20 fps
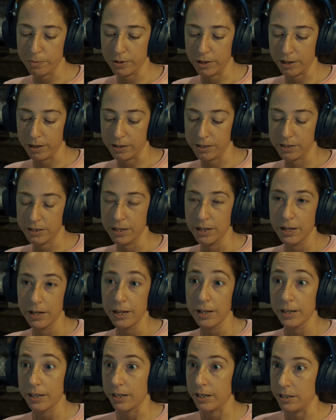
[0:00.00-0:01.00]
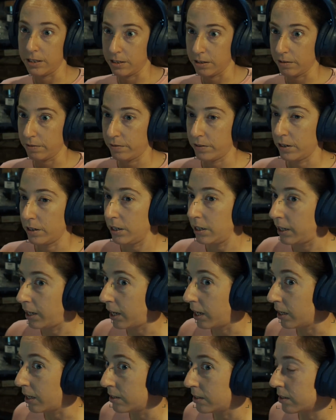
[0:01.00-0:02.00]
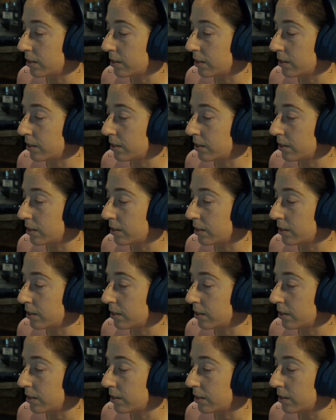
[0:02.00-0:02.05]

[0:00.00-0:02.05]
but it definitely adds